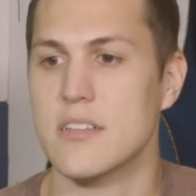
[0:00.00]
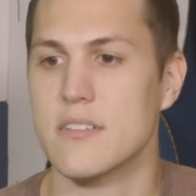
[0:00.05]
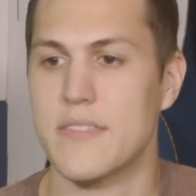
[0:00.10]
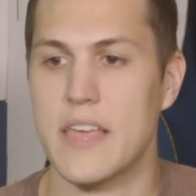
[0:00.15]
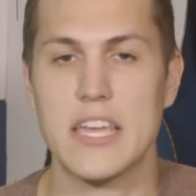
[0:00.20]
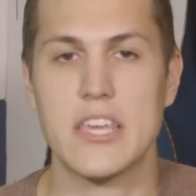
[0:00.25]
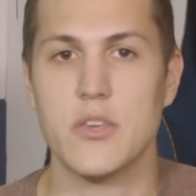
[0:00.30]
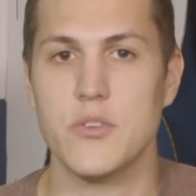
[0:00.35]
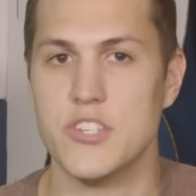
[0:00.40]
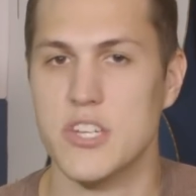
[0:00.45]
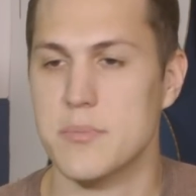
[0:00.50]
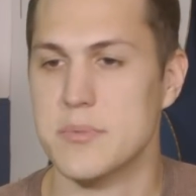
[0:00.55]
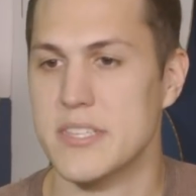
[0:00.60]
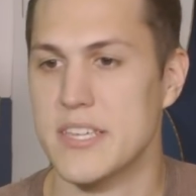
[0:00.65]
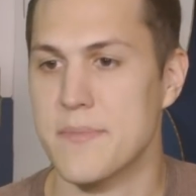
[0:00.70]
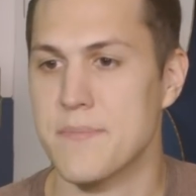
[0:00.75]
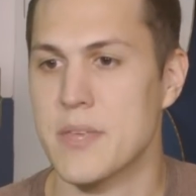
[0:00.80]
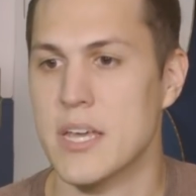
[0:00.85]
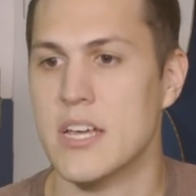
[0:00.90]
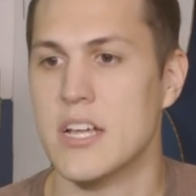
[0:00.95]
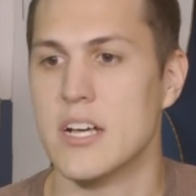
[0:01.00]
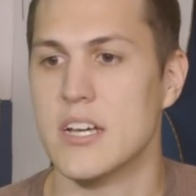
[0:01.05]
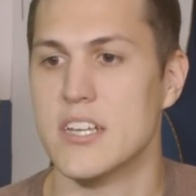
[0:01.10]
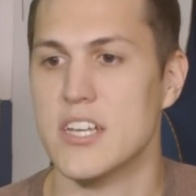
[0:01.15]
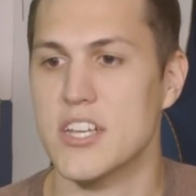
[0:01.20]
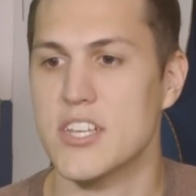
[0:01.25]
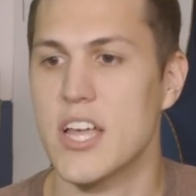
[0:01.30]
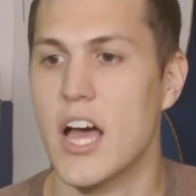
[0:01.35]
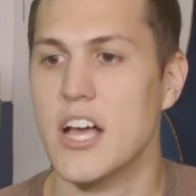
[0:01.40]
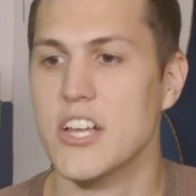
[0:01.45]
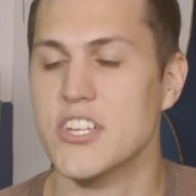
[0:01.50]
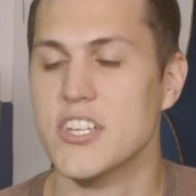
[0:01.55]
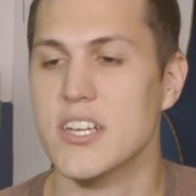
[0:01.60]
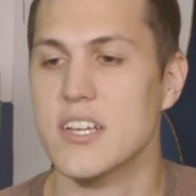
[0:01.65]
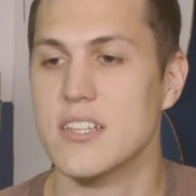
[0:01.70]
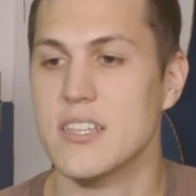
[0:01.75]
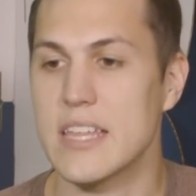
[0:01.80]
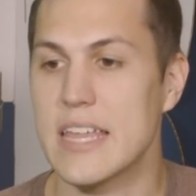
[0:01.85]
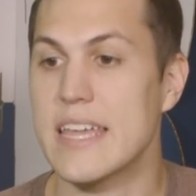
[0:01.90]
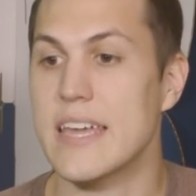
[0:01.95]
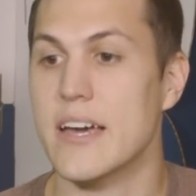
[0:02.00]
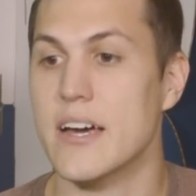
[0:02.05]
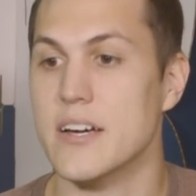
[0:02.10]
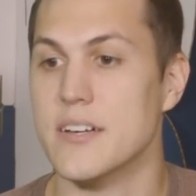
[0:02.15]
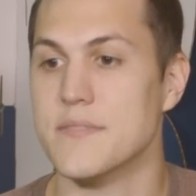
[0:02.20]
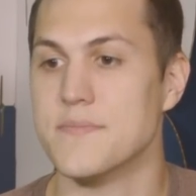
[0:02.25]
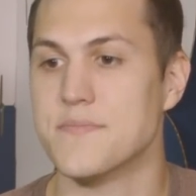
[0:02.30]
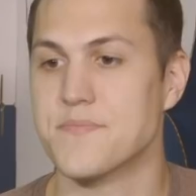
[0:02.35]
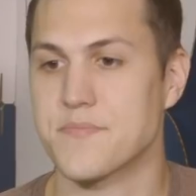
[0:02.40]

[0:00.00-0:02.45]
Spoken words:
Thank you, Gypsy. Natasha Leah.